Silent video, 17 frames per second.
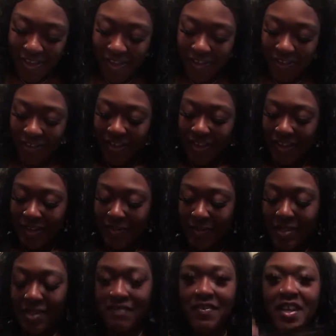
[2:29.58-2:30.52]
Okay, let
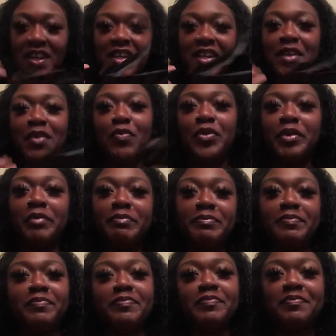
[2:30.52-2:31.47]
me just try one.
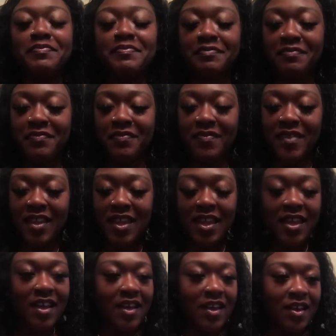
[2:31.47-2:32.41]

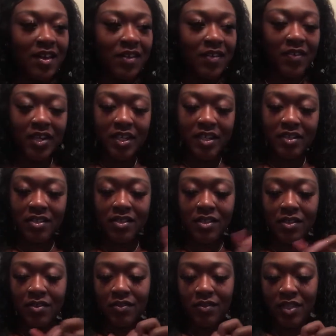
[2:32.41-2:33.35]
Alright,
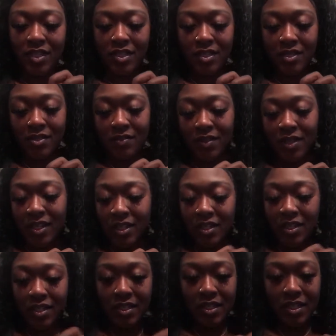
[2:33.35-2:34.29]
so this is what it
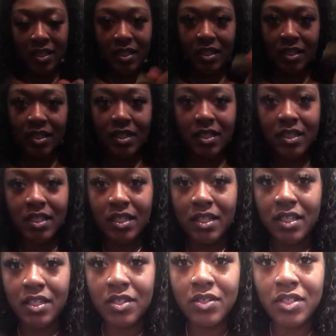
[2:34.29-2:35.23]
looks like, and it
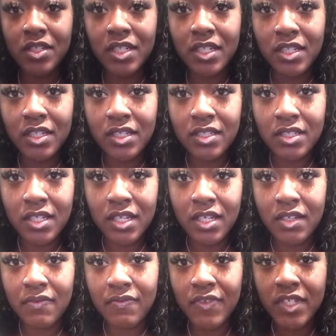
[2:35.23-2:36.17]
literally looks
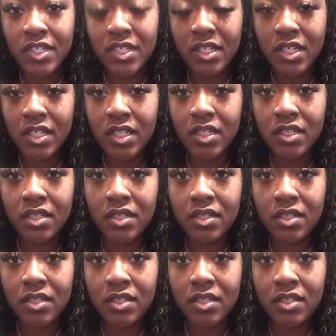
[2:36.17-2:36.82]
like fish skin.